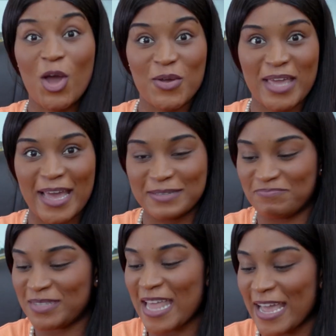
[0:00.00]
Okay,
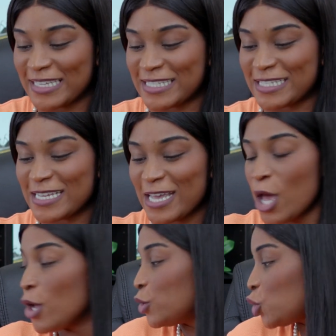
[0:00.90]
next.
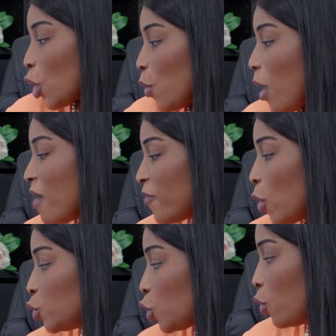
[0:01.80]
So I've
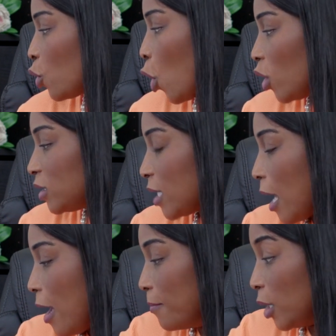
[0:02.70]
also got
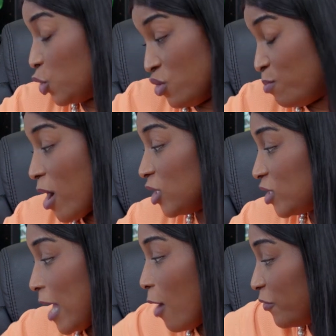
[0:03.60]
a toothbrush.
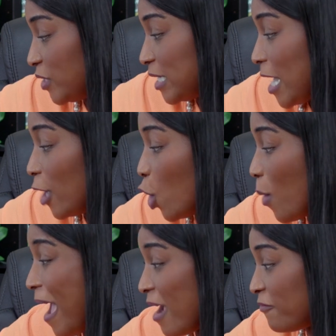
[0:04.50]
Now, obviously, I know
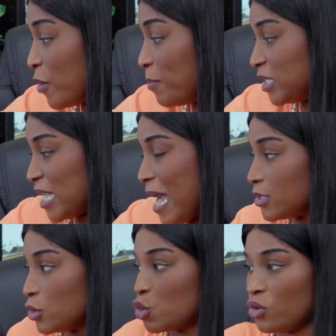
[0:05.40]
everybody
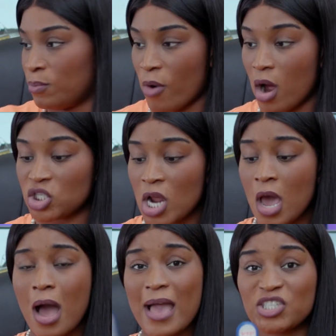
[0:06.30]
has a toothbrush.
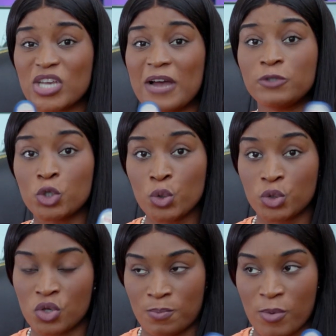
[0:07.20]
I actually have two
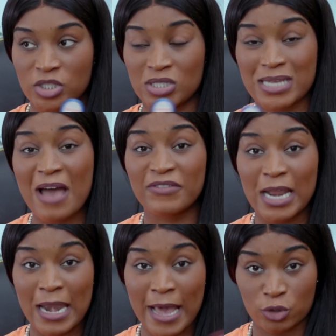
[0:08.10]
toothbrushes. I have an
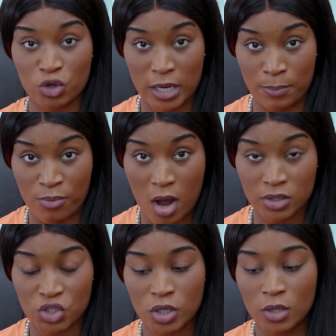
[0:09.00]
electric
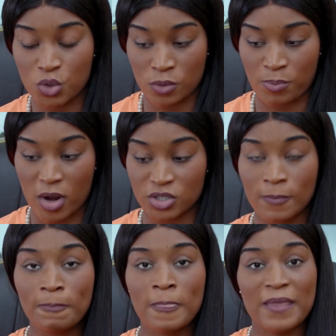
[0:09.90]
toothbrush,
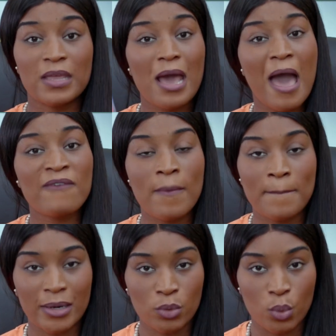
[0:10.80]
and then I have a
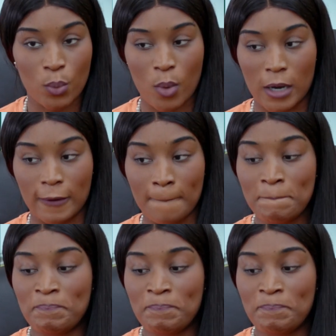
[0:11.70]
manual one.